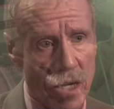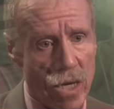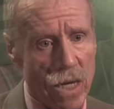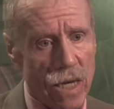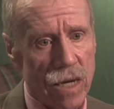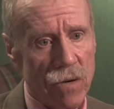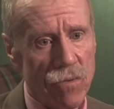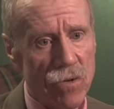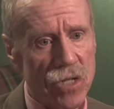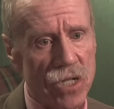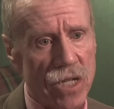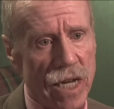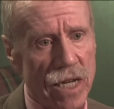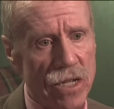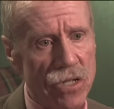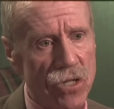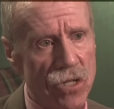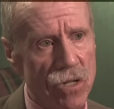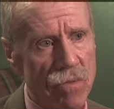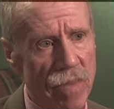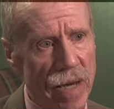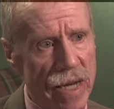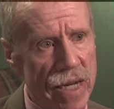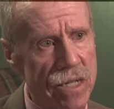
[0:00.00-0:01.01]
in which case
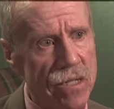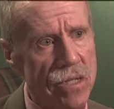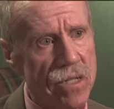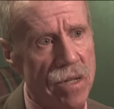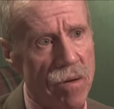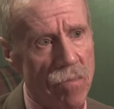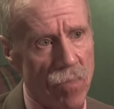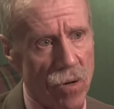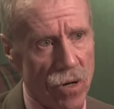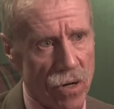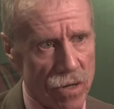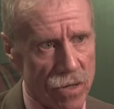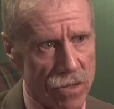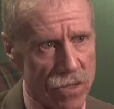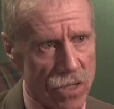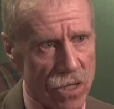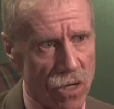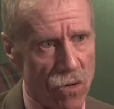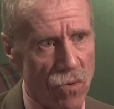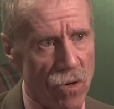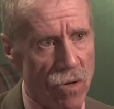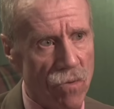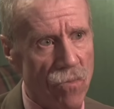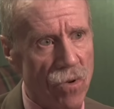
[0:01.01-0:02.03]
you'd make it simpler.
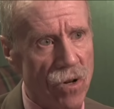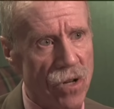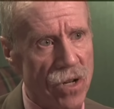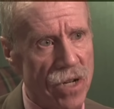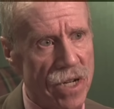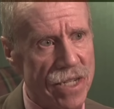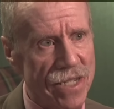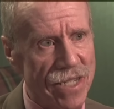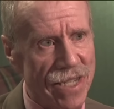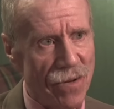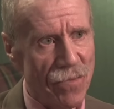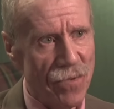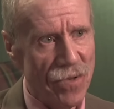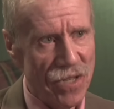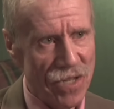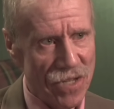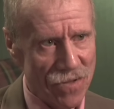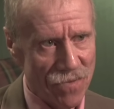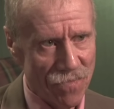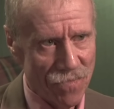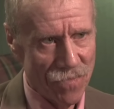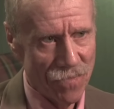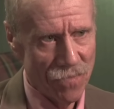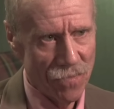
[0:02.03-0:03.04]
So we'll look at some of
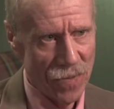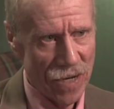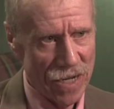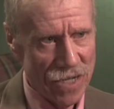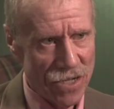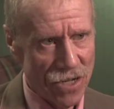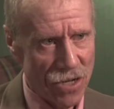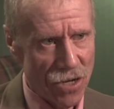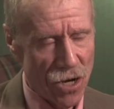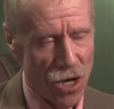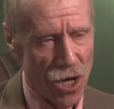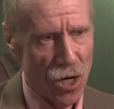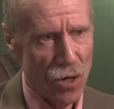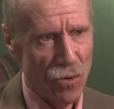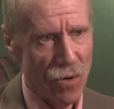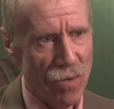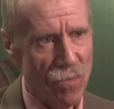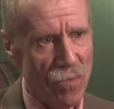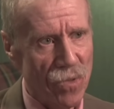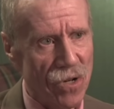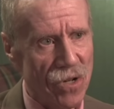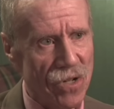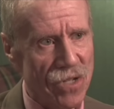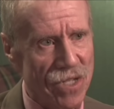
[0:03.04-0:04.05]
these basic coloring
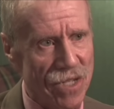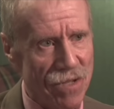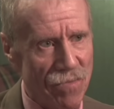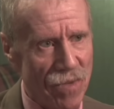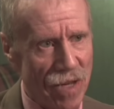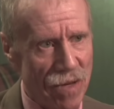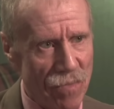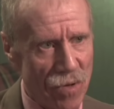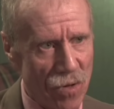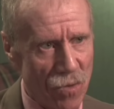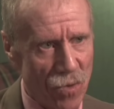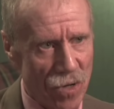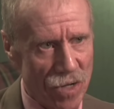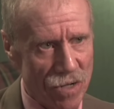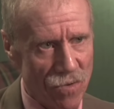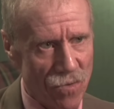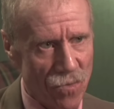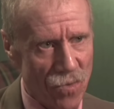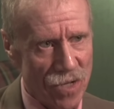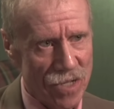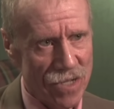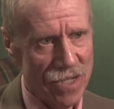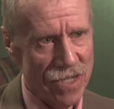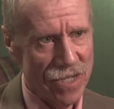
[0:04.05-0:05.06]
books and maybe
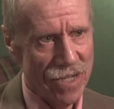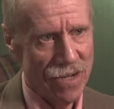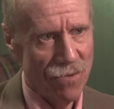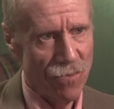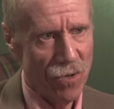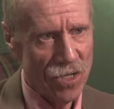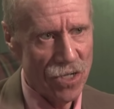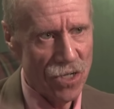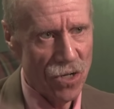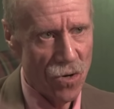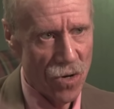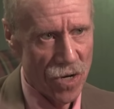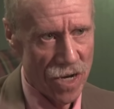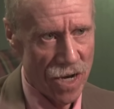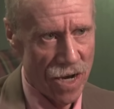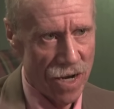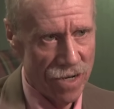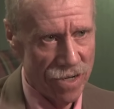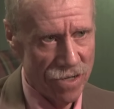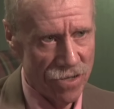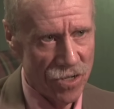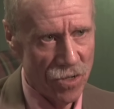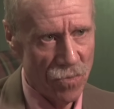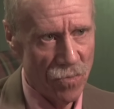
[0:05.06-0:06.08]
what's going
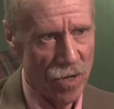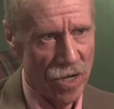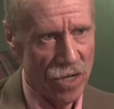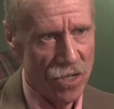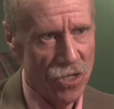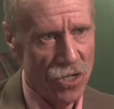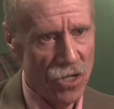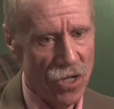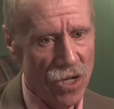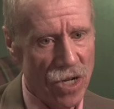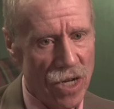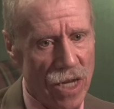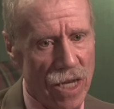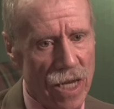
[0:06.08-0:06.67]
on in this picture.